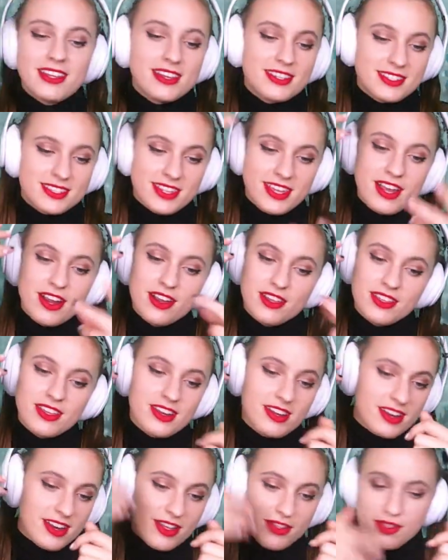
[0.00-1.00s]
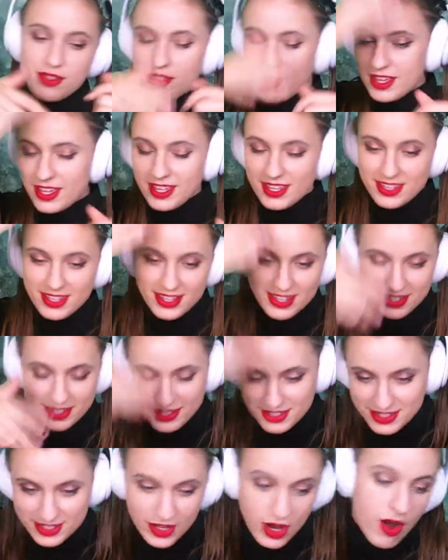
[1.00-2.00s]
then it's there, and then another thing, and then
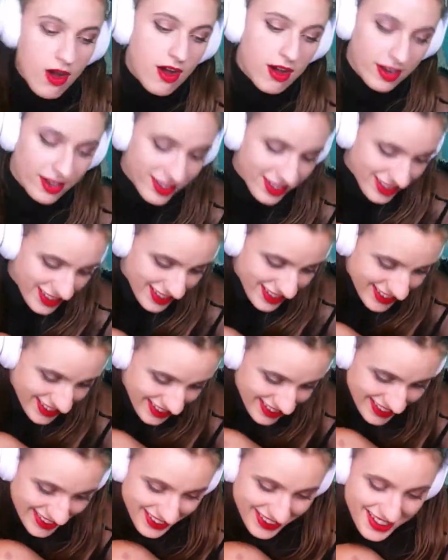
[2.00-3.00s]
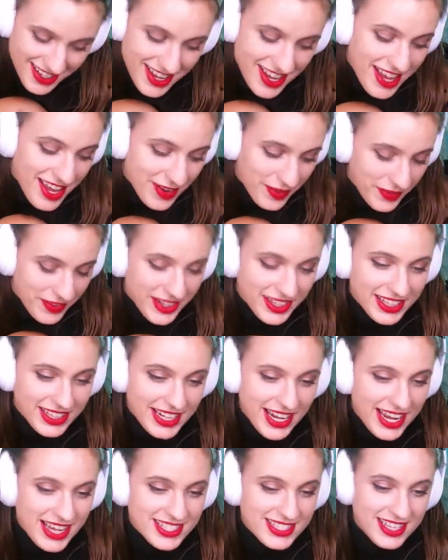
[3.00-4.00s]
it's gone. Really
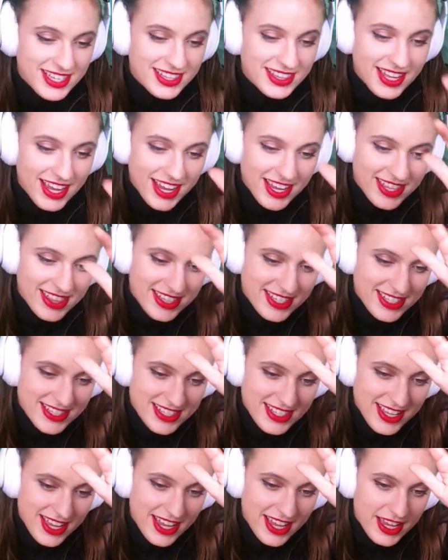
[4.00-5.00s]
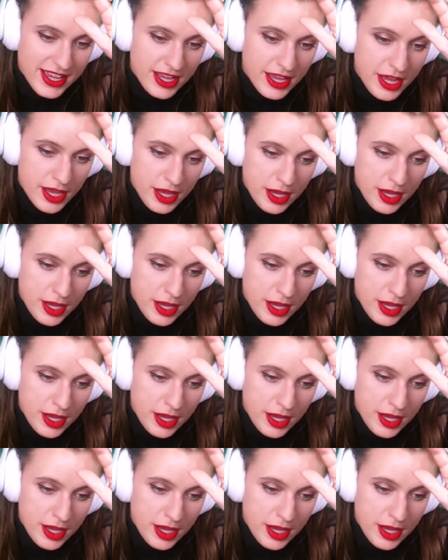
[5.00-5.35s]
nice. I like this, like,